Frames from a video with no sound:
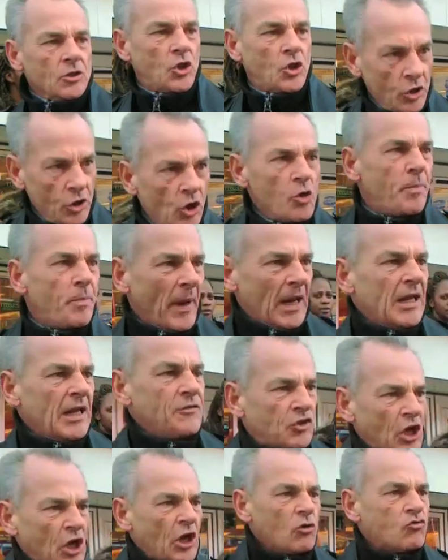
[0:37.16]
Do you
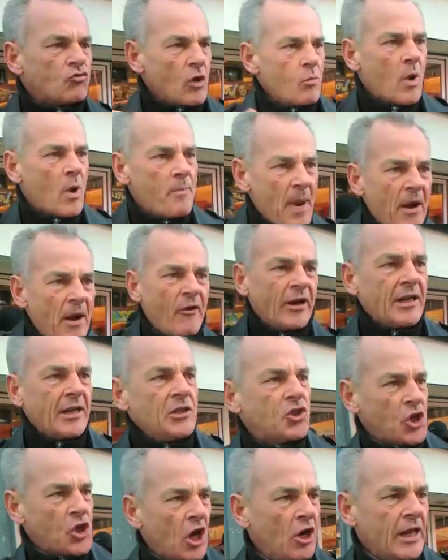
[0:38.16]
believe children were buried
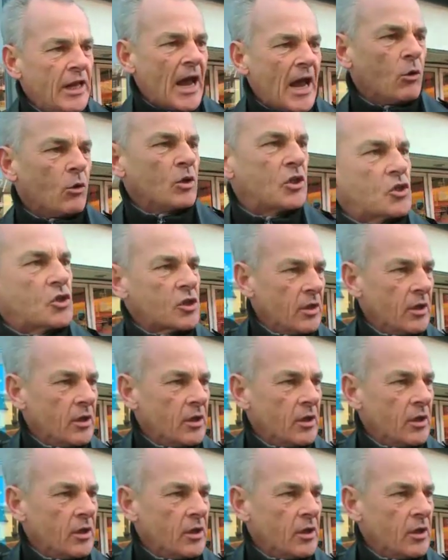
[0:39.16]
in Shirley Oaks?